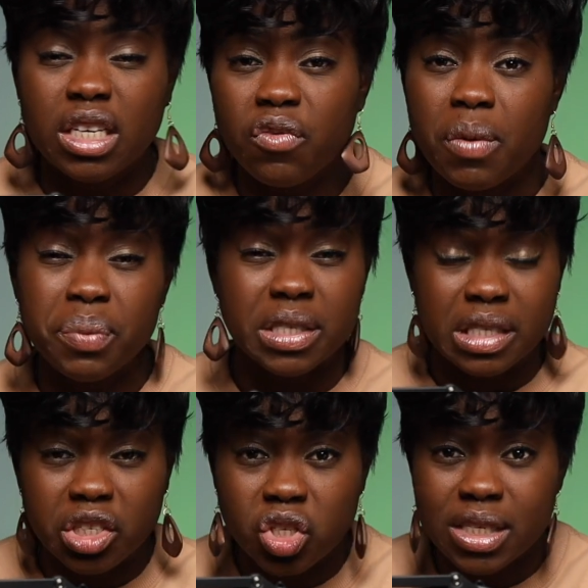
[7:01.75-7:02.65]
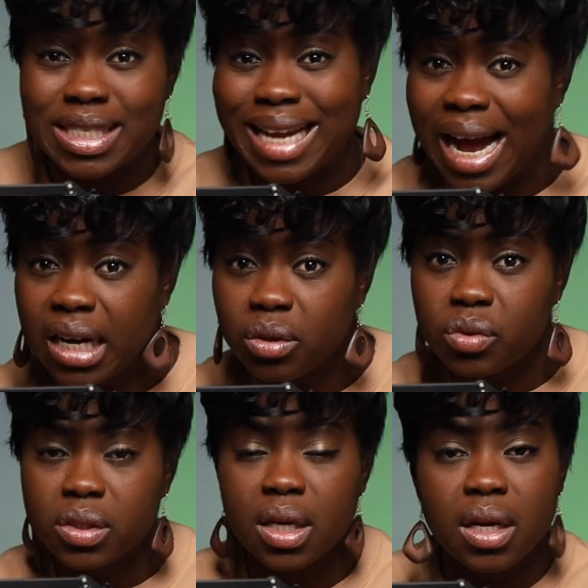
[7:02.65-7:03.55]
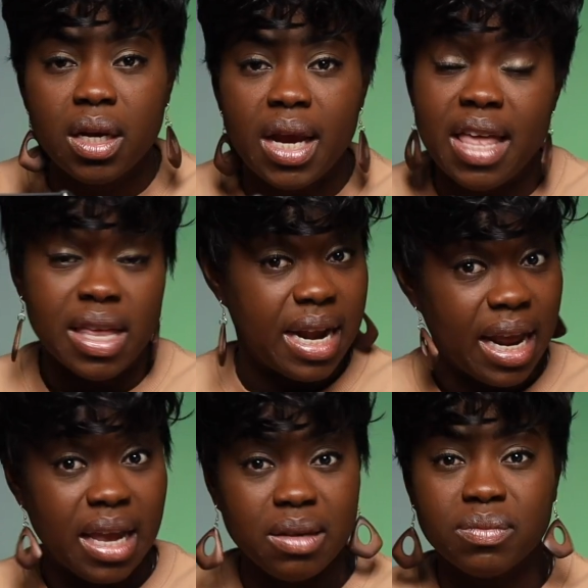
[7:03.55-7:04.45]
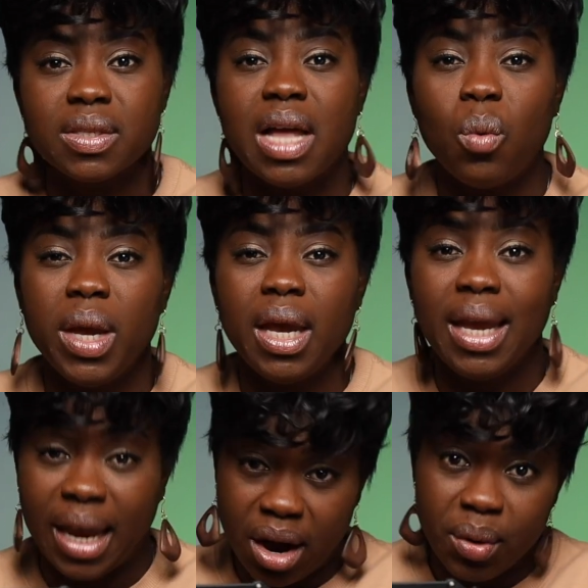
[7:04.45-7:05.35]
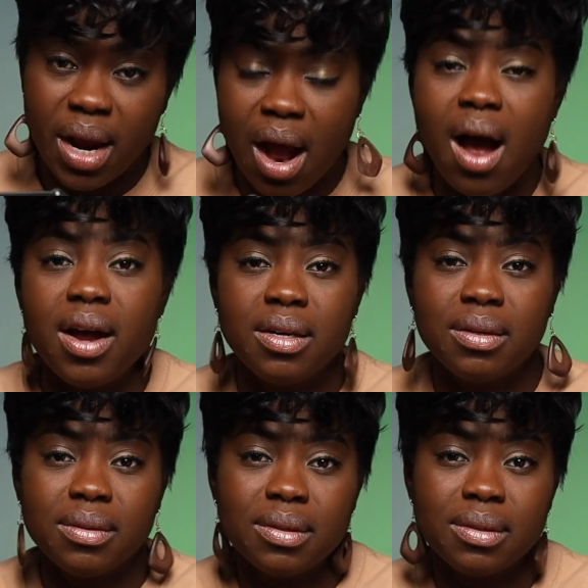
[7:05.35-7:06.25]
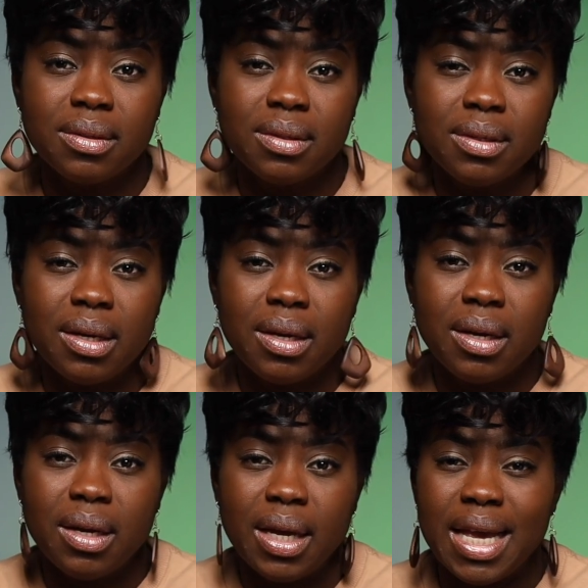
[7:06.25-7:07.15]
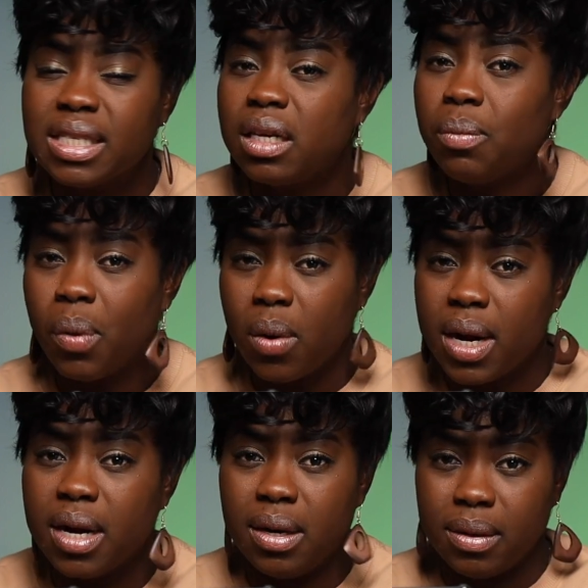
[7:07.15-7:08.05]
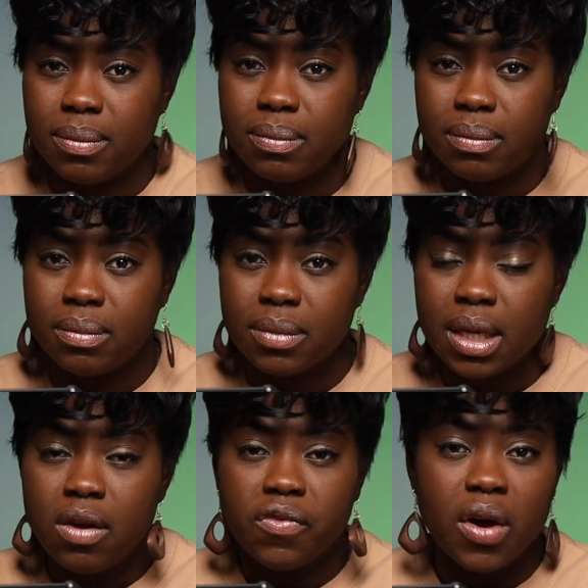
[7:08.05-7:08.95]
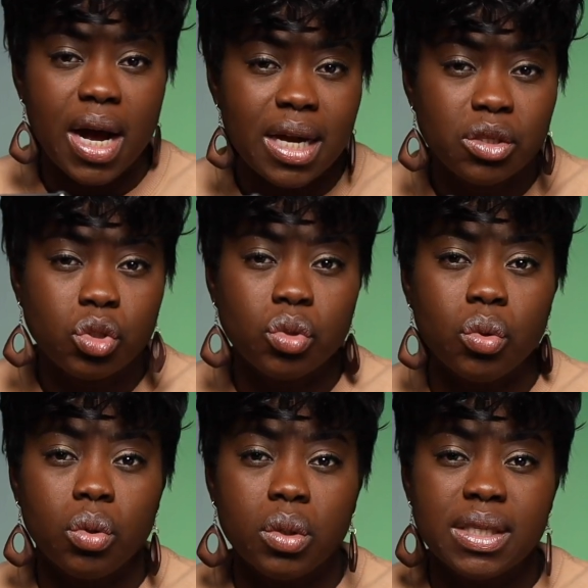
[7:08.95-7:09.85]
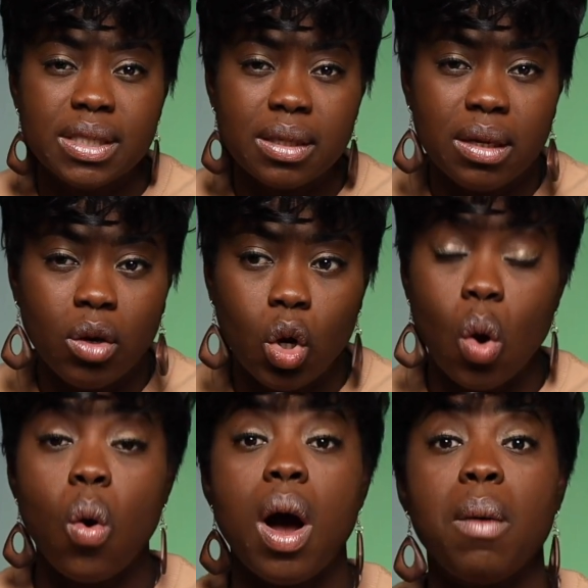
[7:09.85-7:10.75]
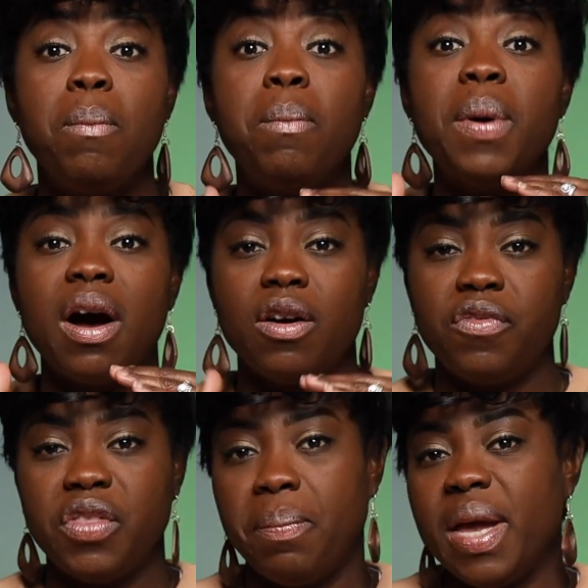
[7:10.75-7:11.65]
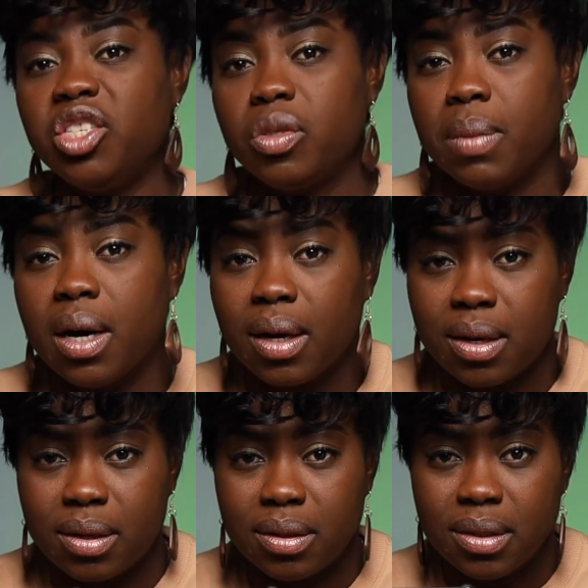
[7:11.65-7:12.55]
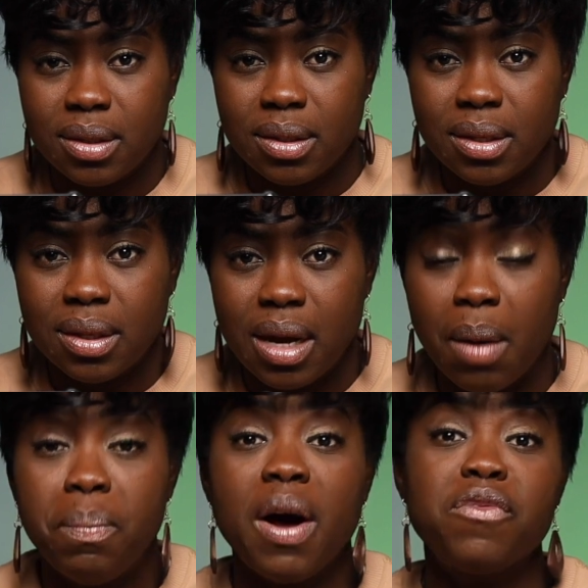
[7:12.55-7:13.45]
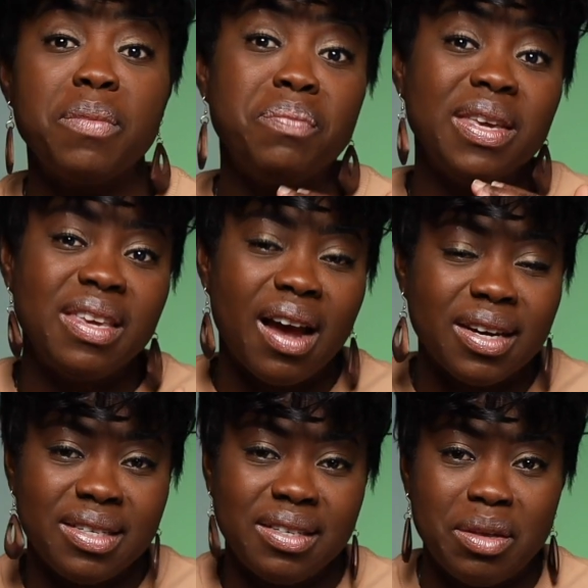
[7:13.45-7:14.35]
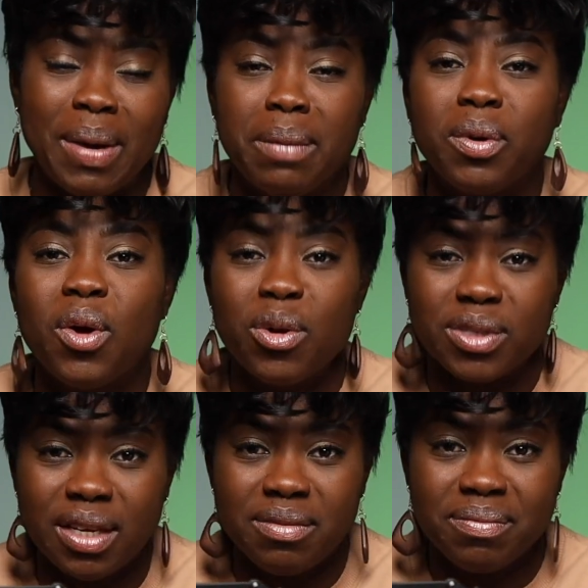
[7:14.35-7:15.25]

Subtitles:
different positions, titles, and the names that we carry on? Is it important for us to go above the benchmark, above and beyond, the Bible calls it?